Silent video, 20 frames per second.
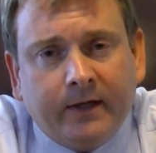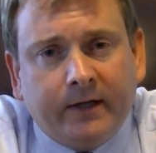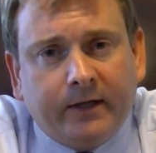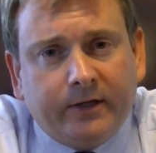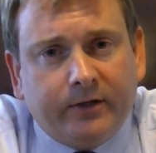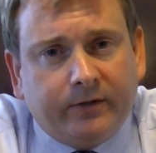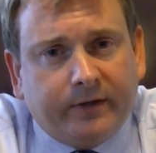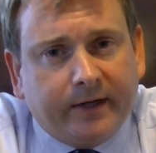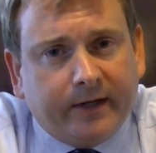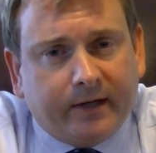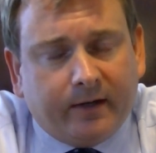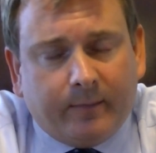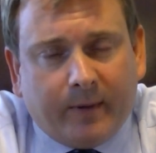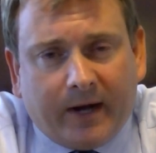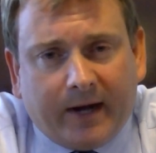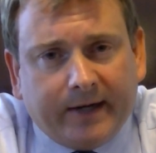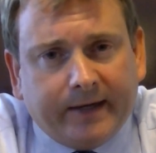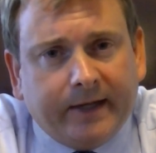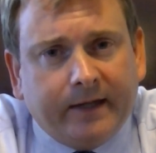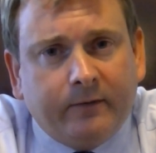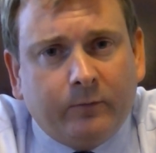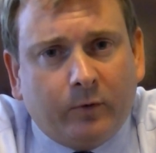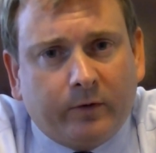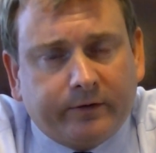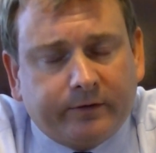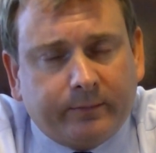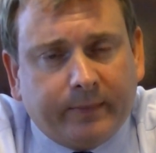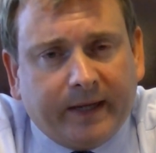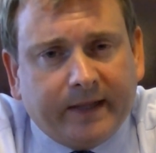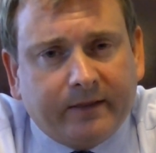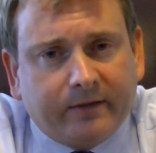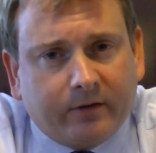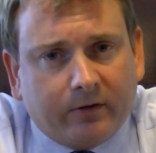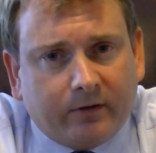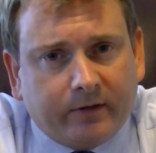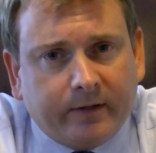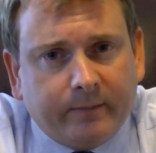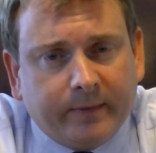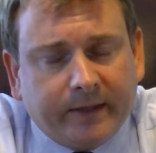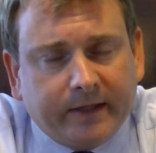You can come on in, we'll spend
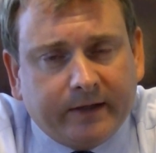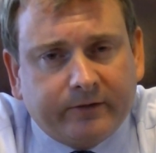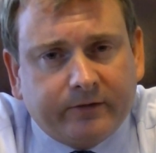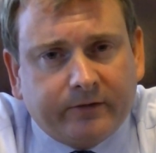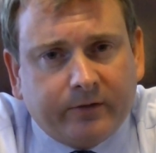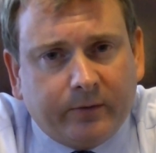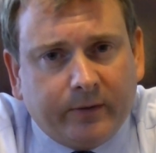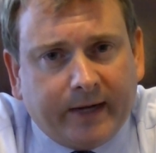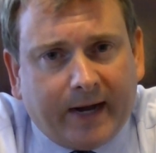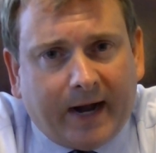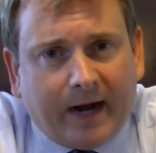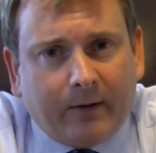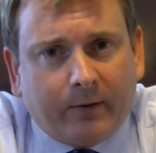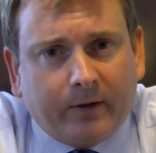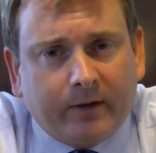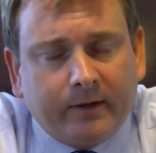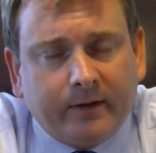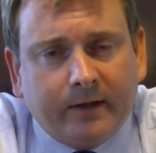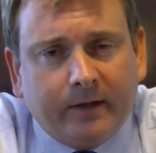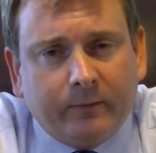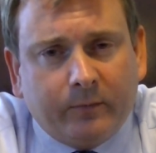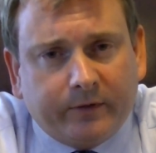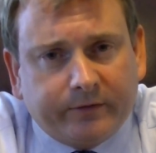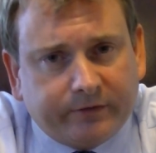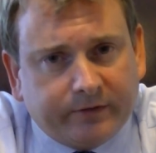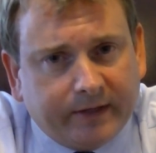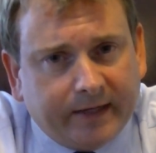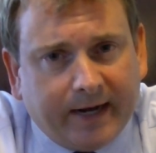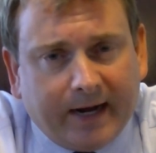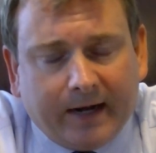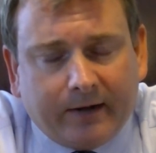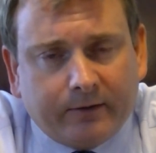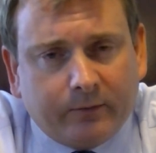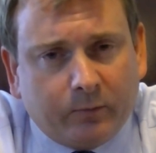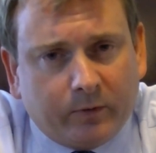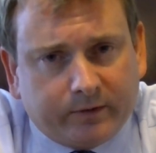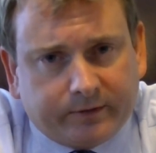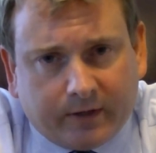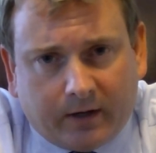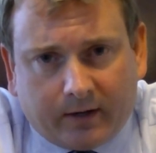30 minutes to an hour, and we'll sit down
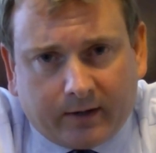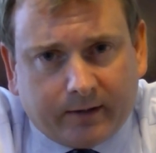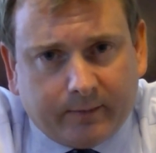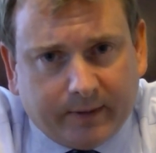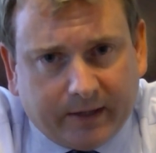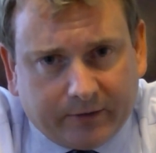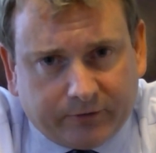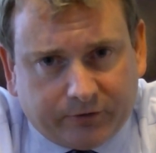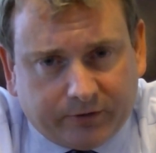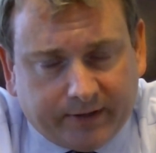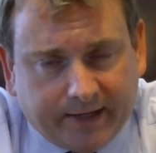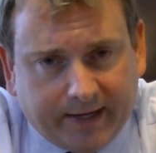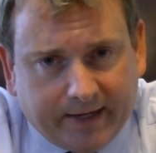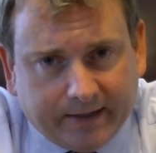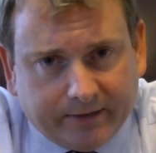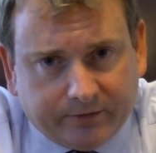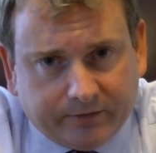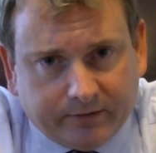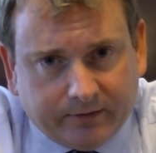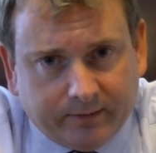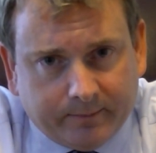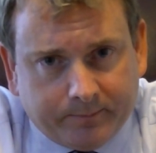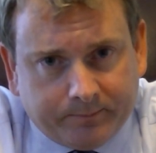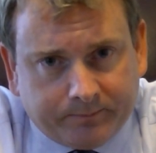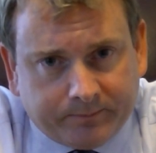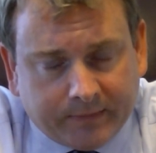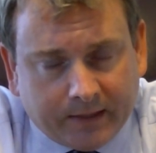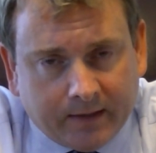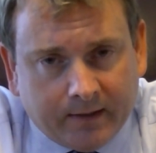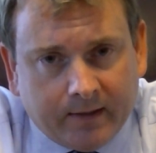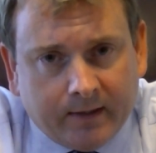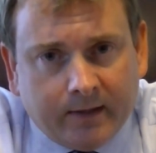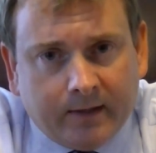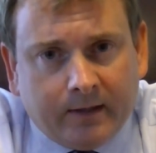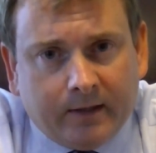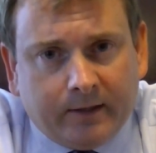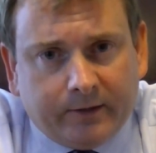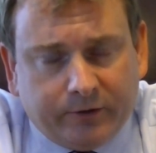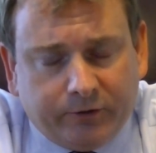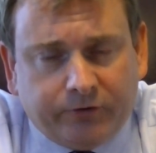and we'll talk about your case.
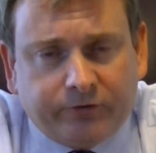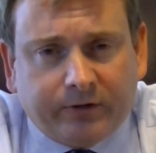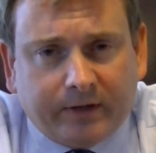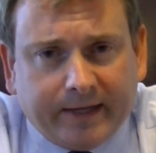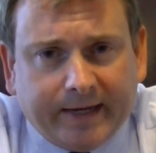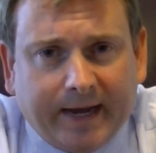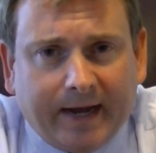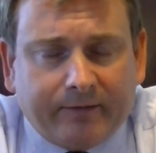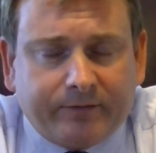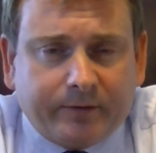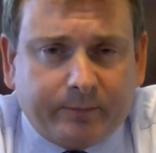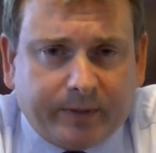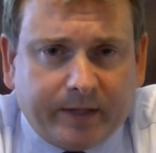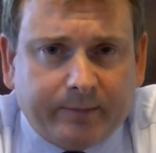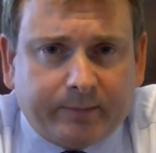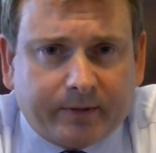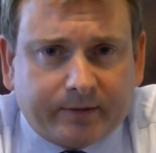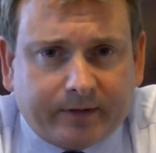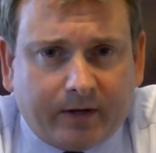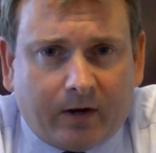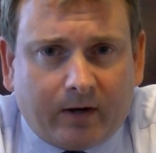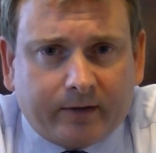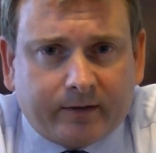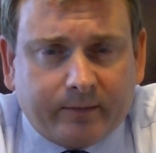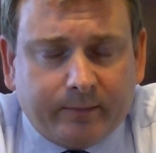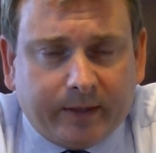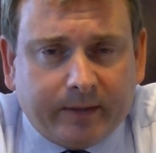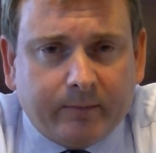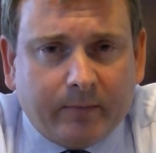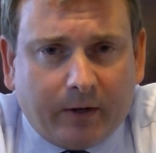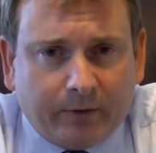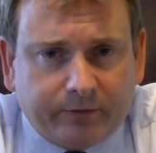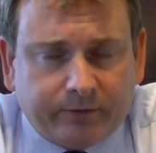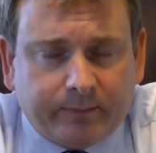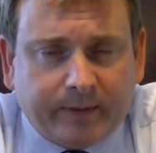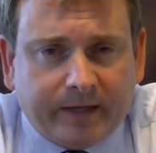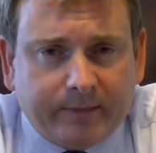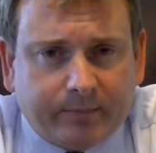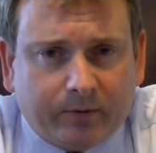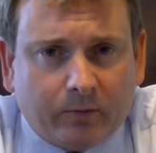Usually after people talk to me,
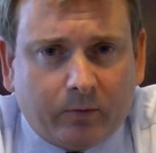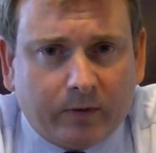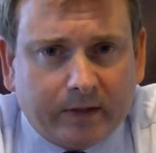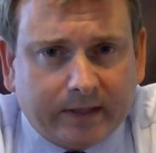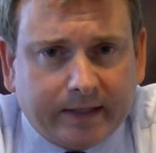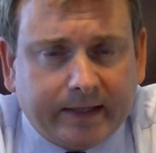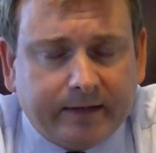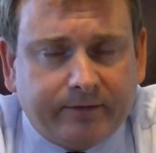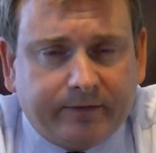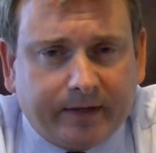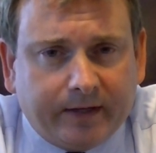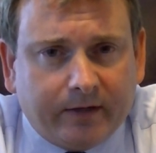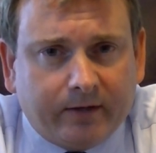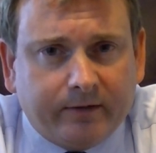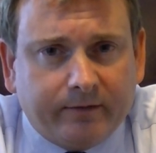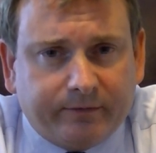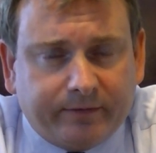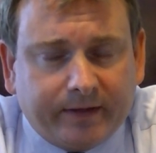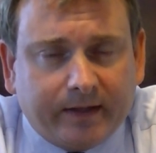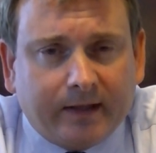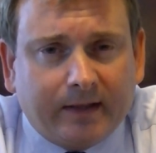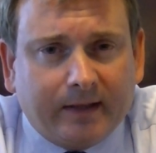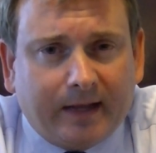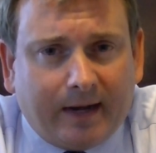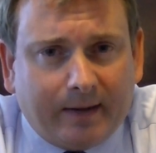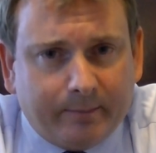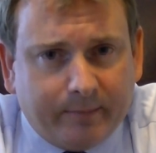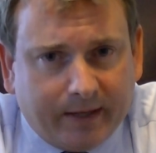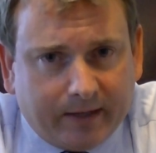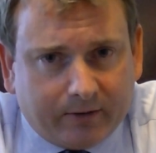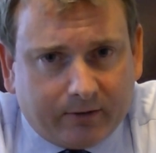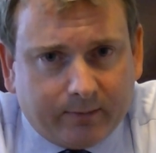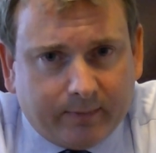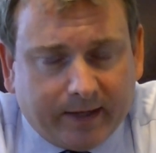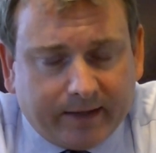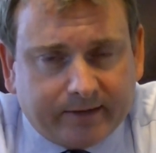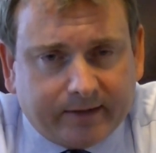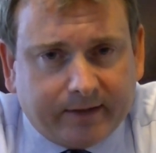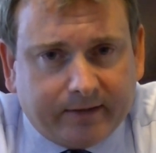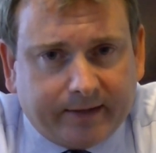most people will leave here and feel a lot better
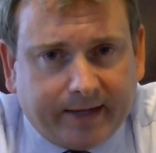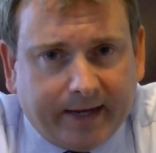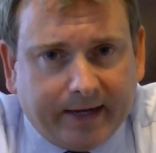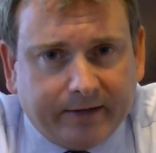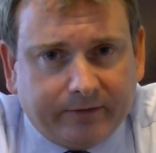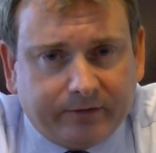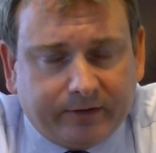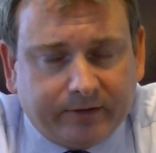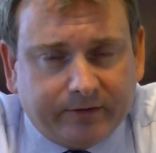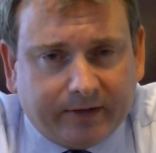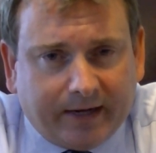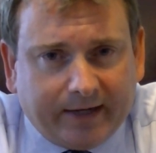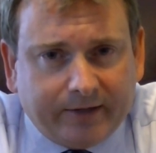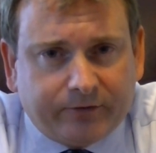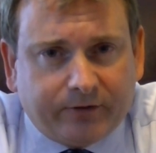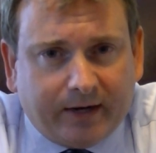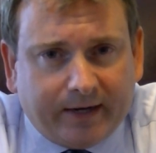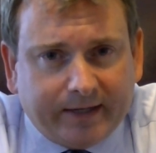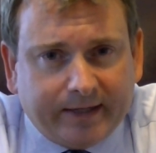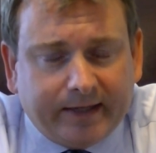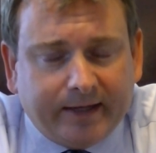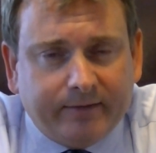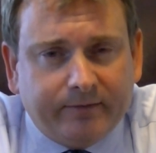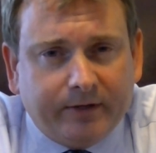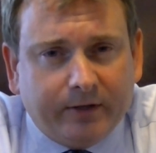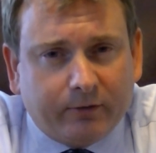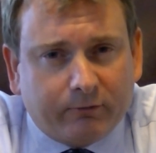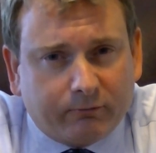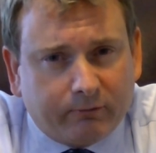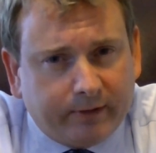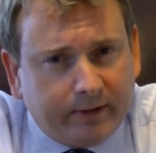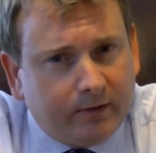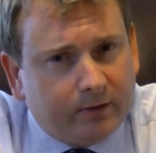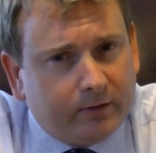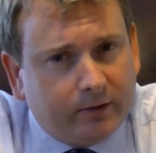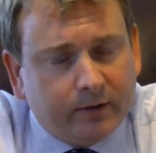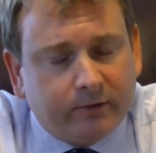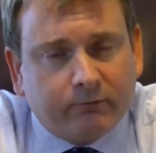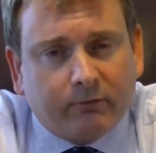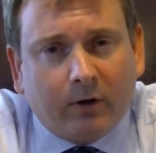about their case, because I try to give you a real
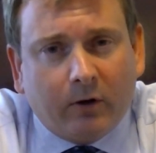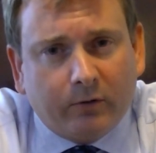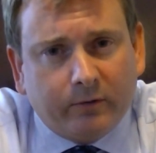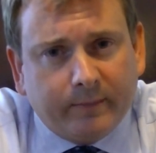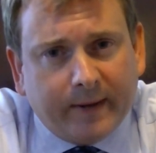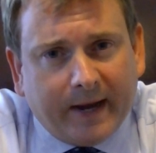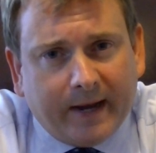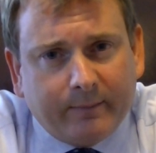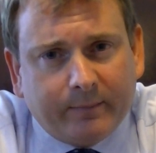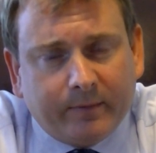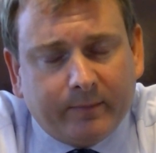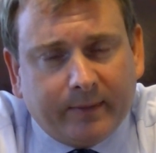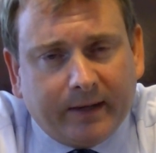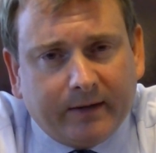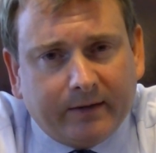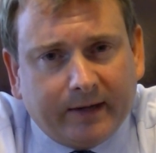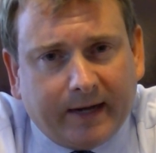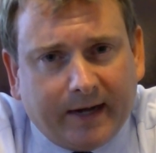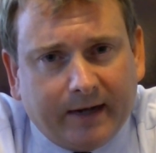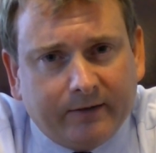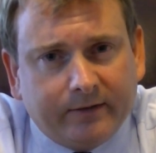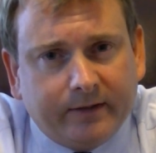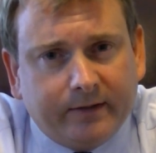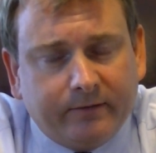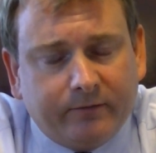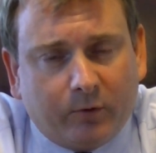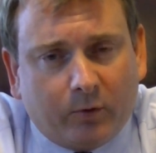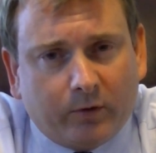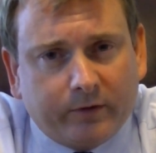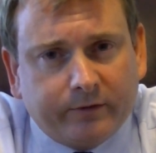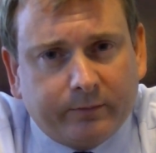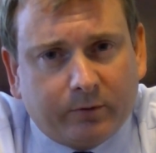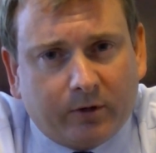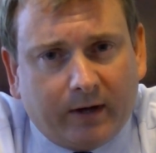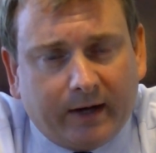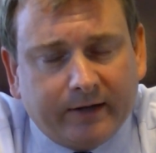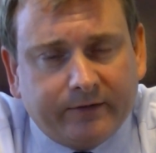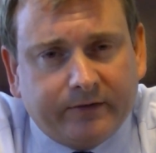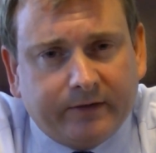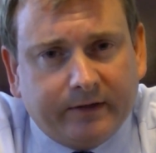good roadmap about how the divorce
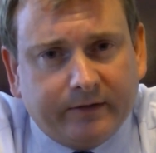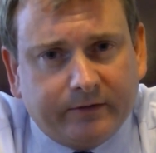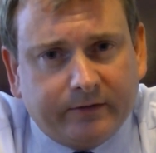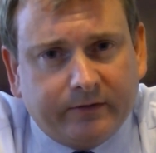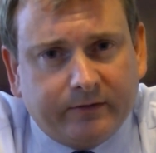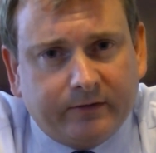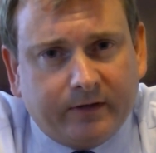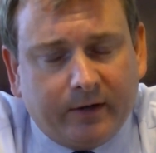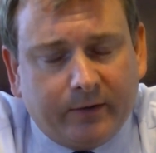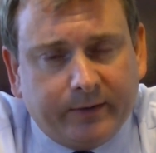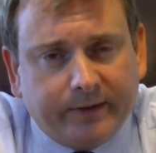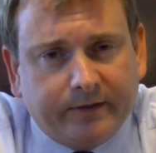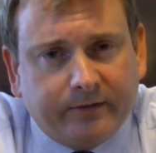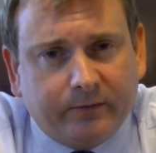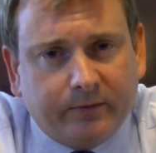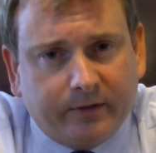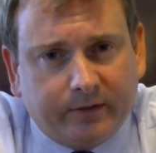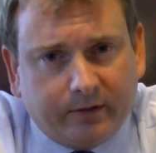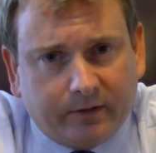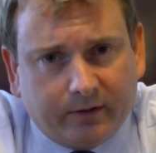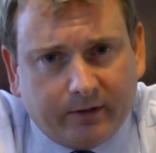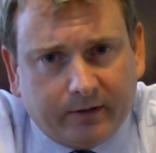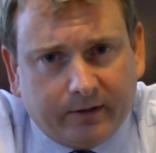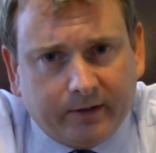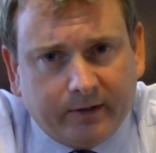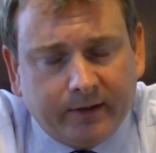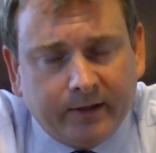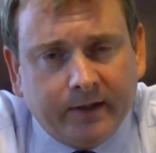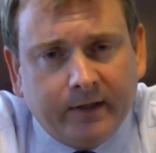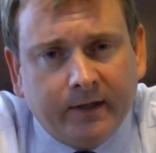process is going to occur,